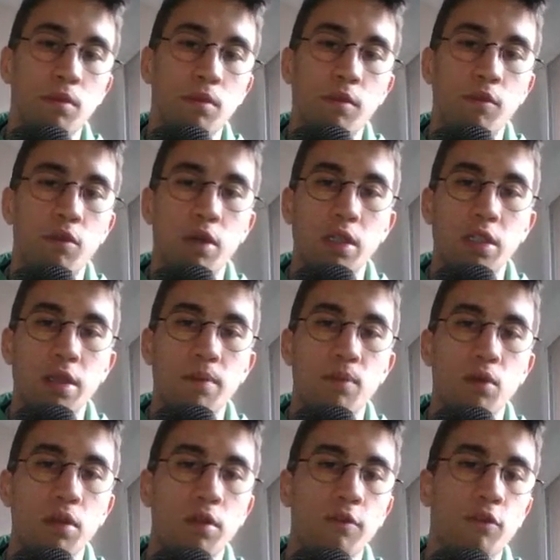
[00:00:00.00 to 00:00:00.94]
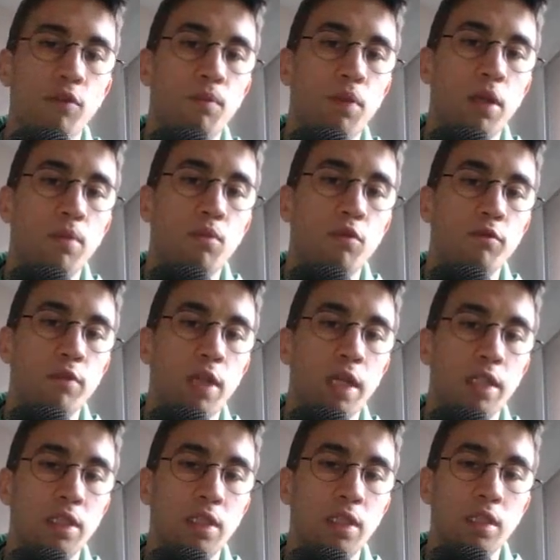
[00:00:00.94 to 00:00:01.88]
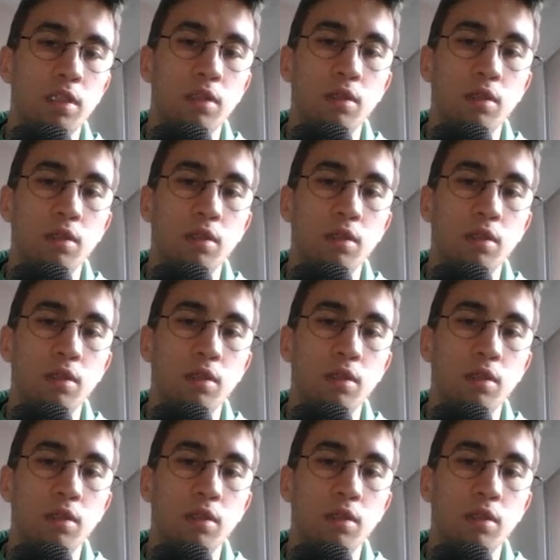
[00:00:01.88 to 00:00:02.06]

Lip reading: for example, if you play moves like this,